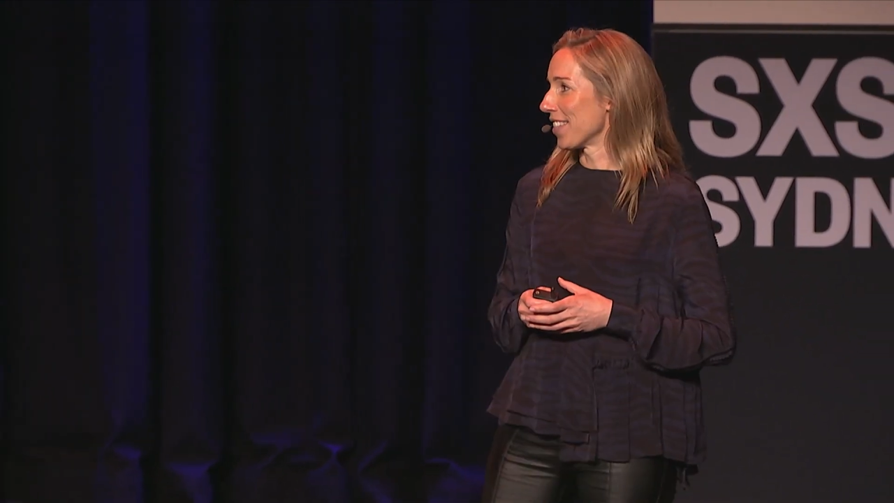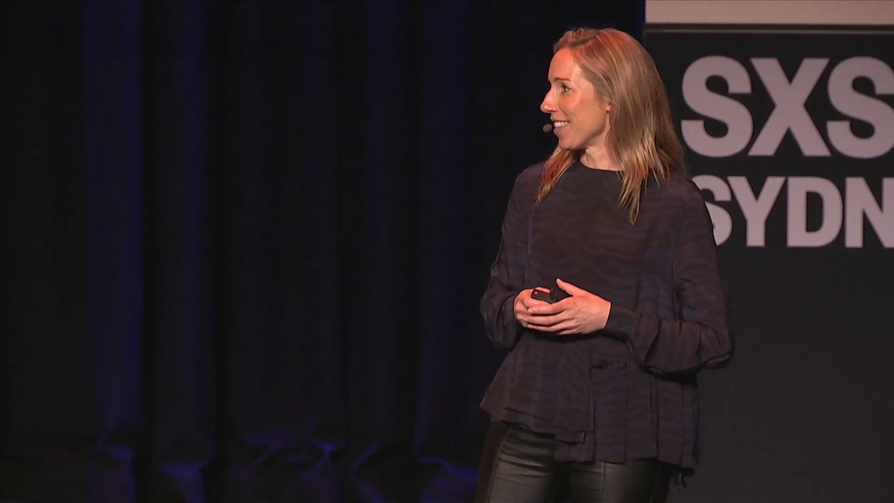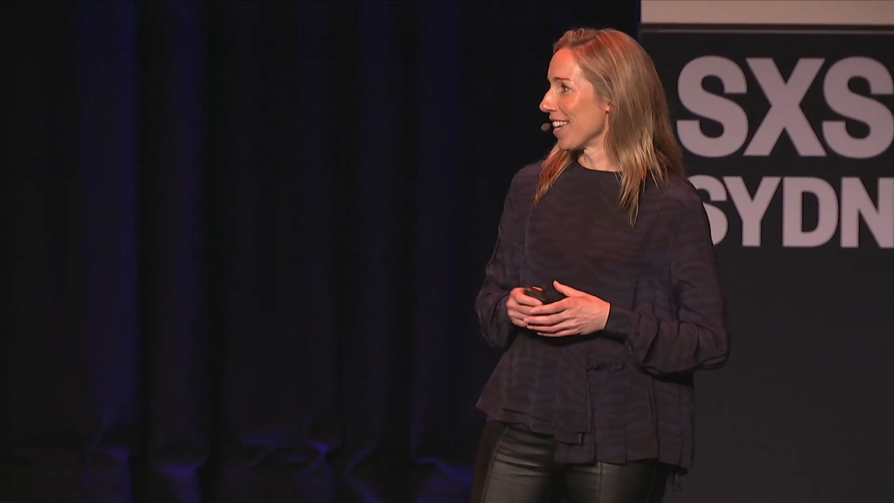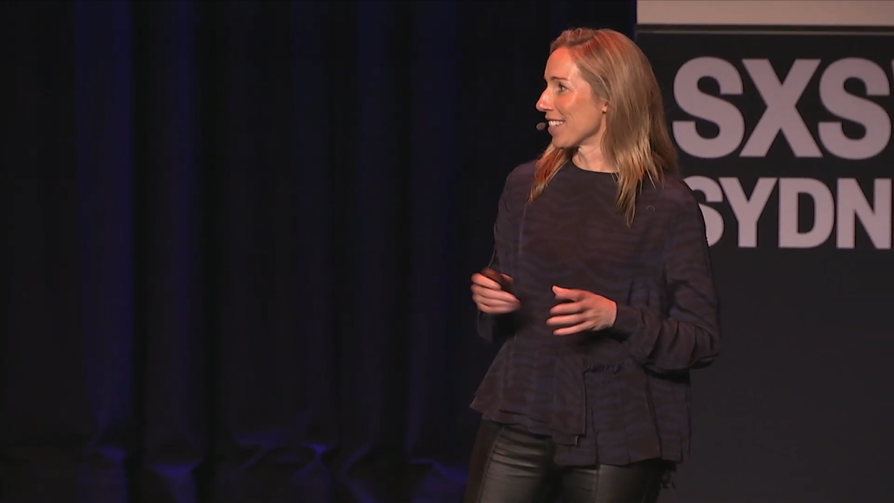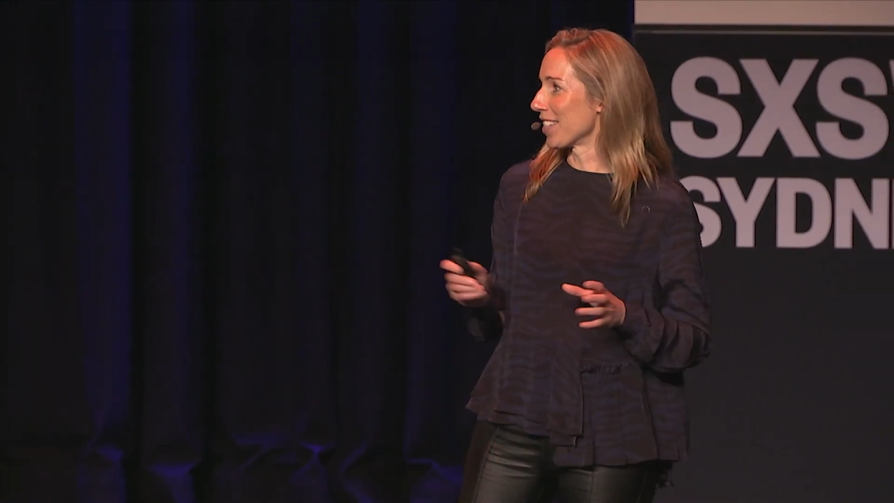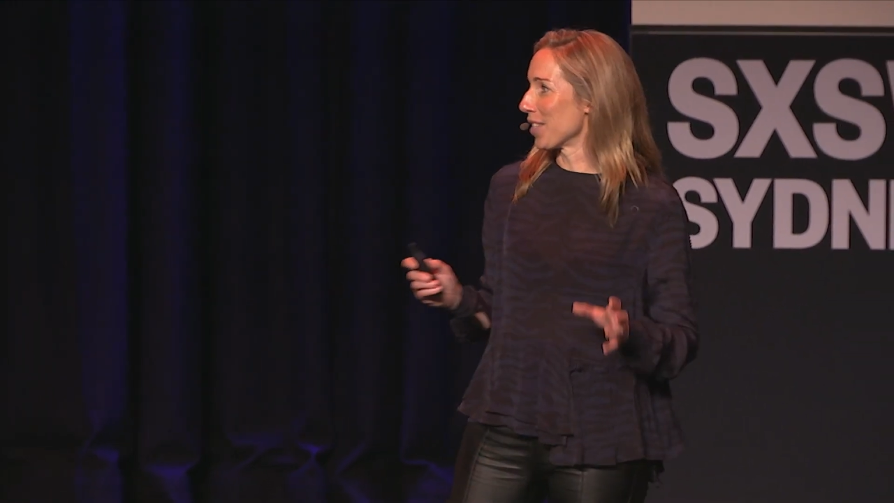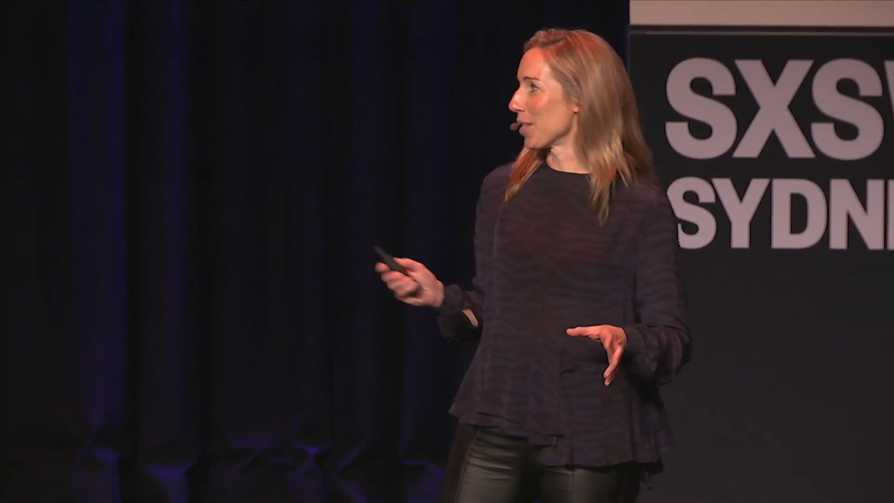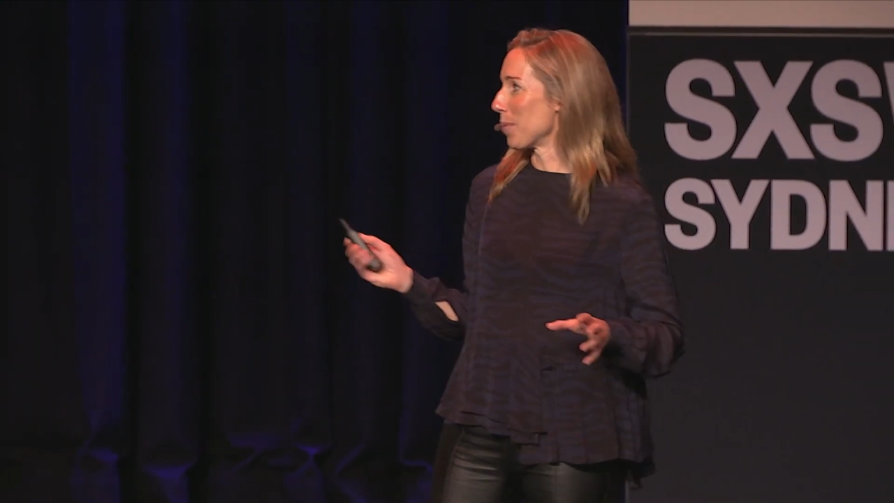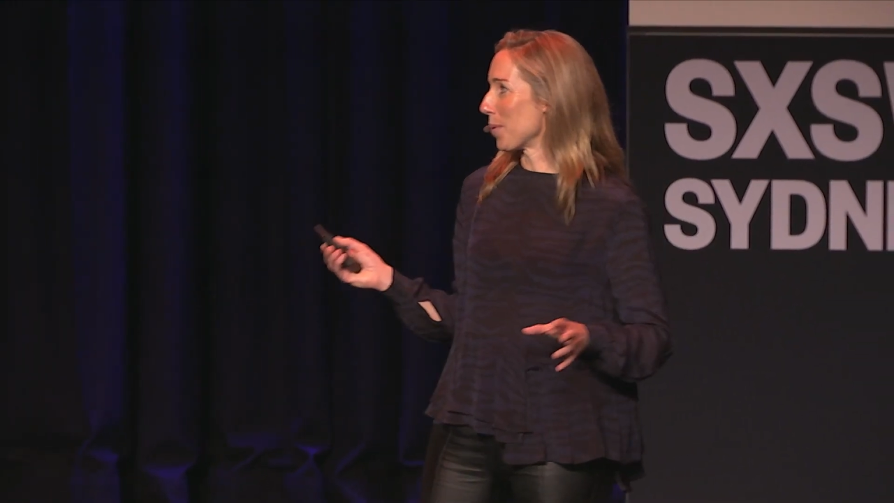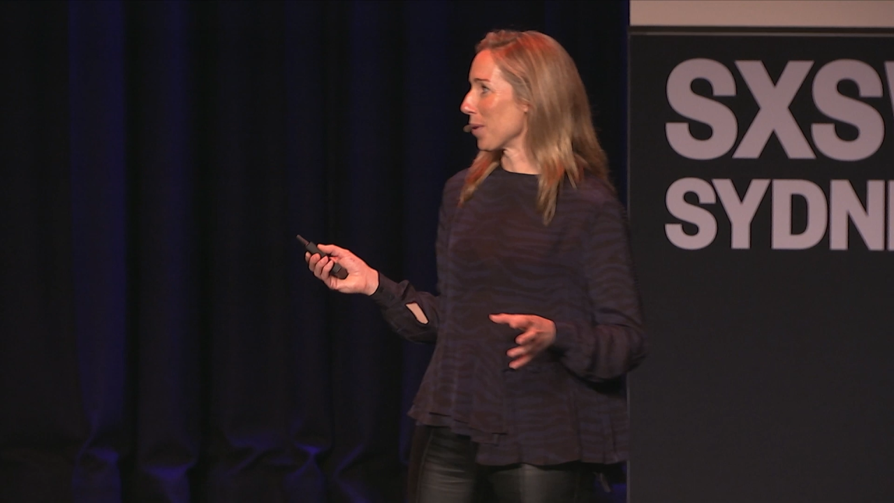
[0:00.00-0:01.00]
that thanks to the
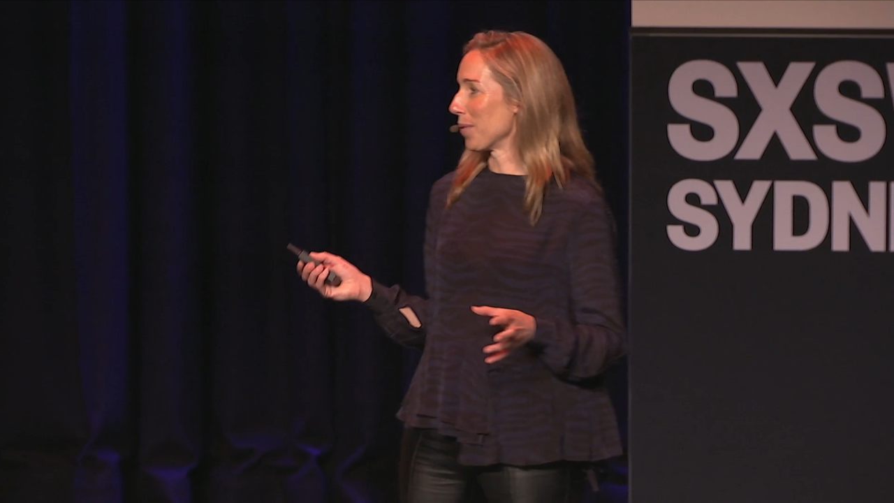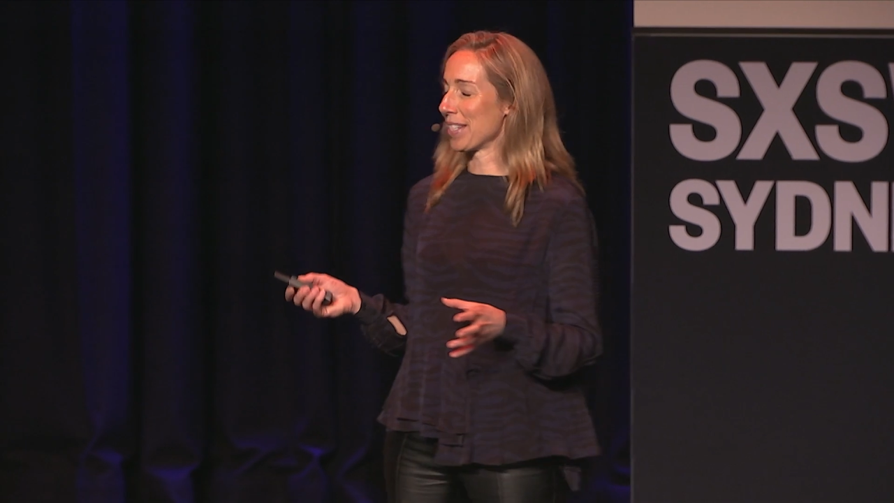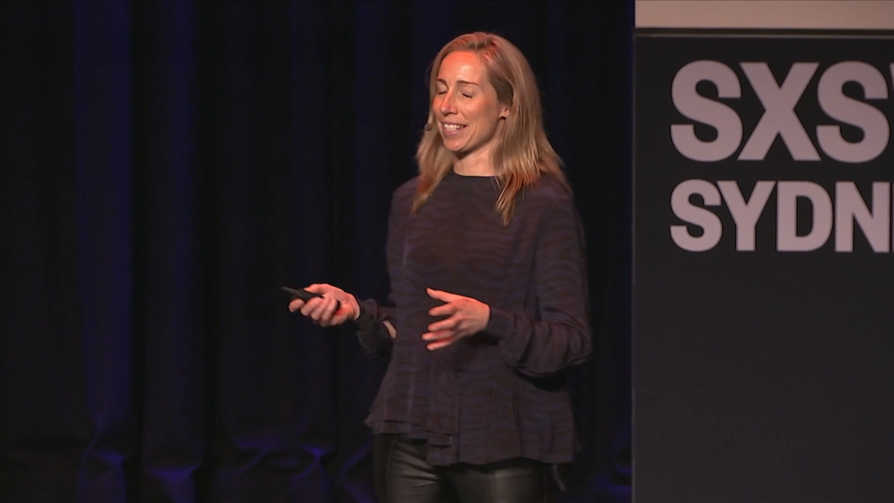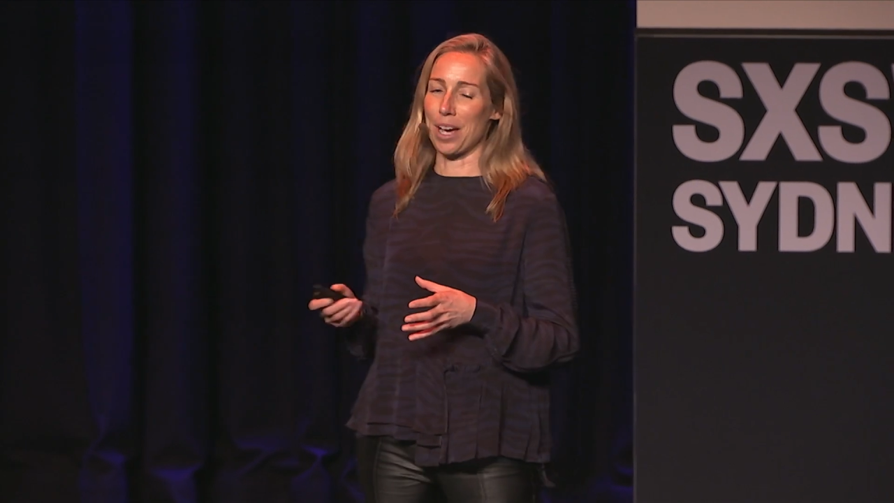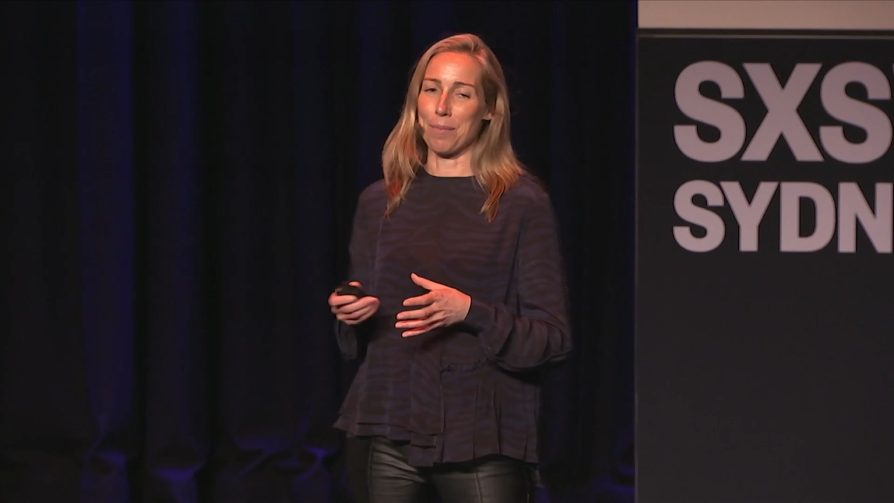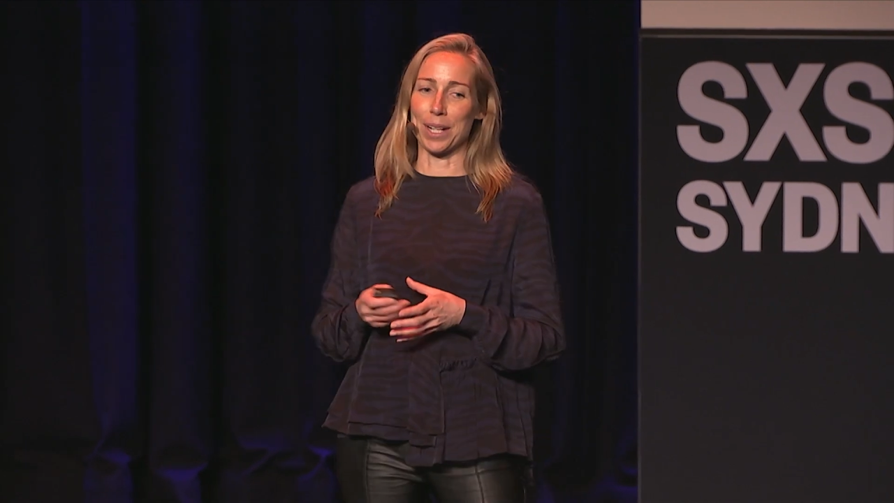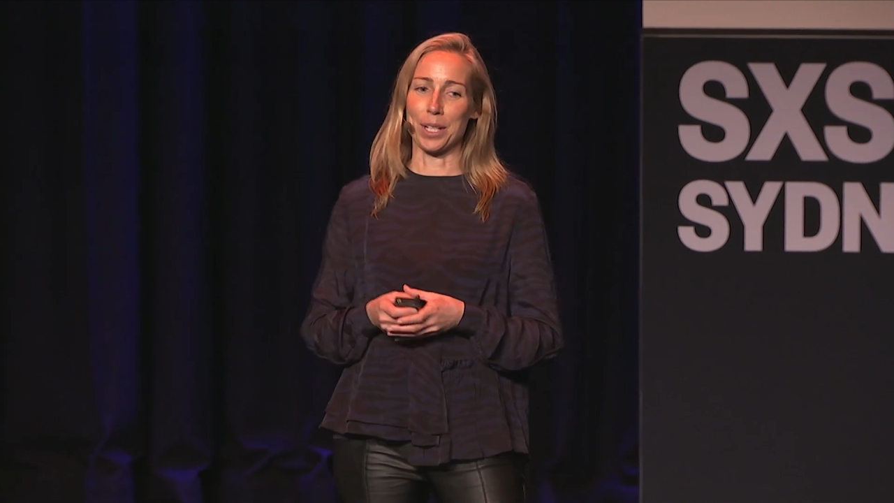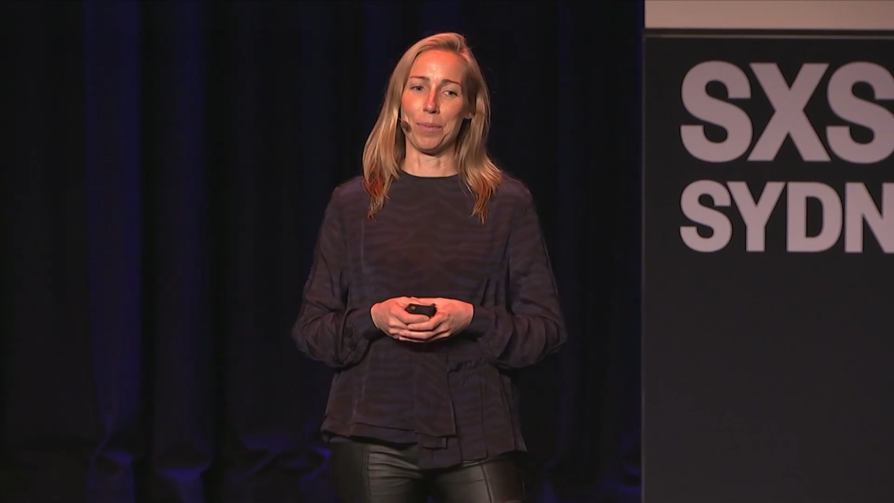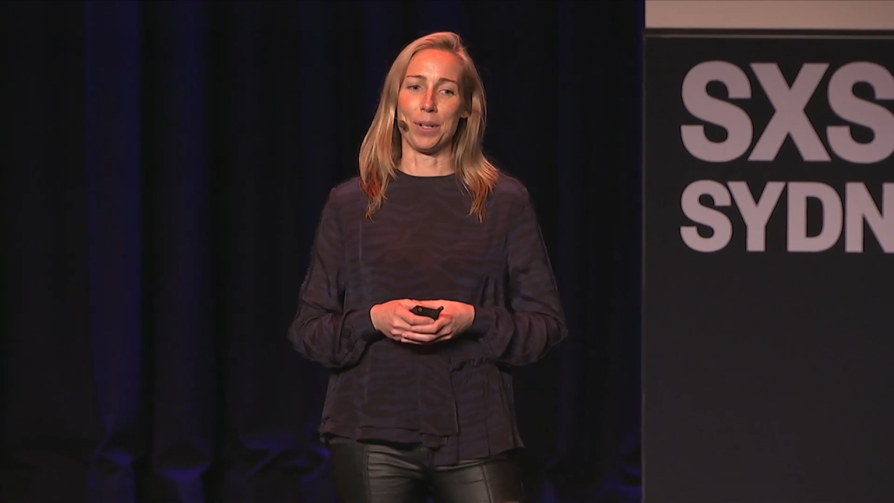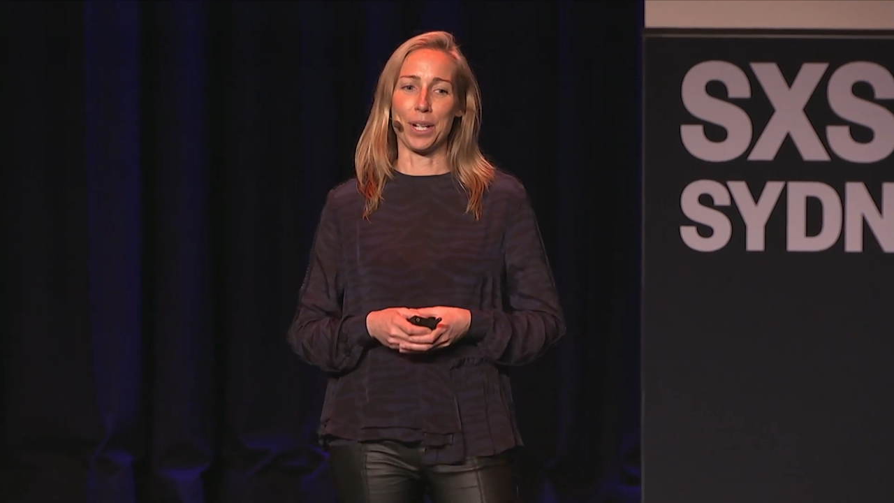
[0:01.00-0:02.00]
support of the StartMate
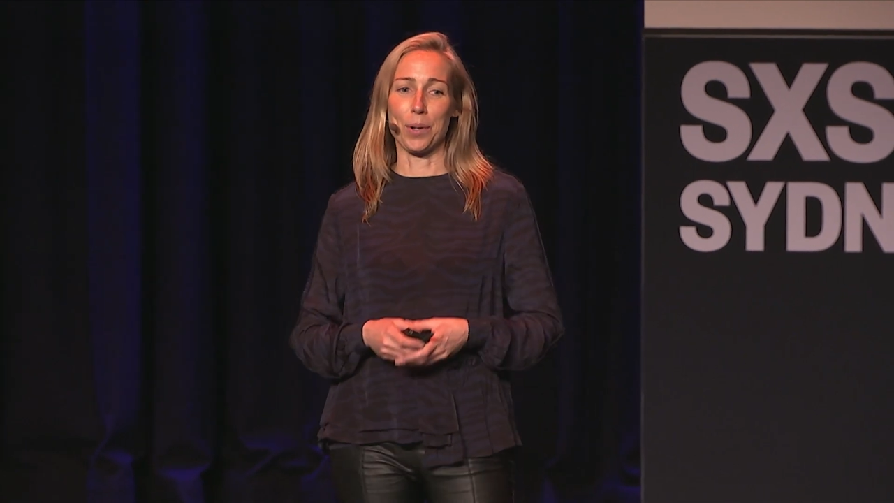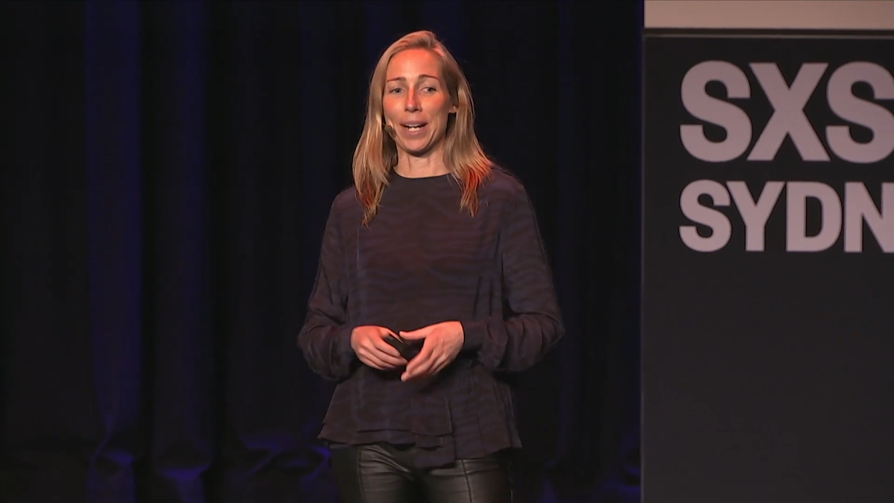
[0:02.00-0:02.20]
community,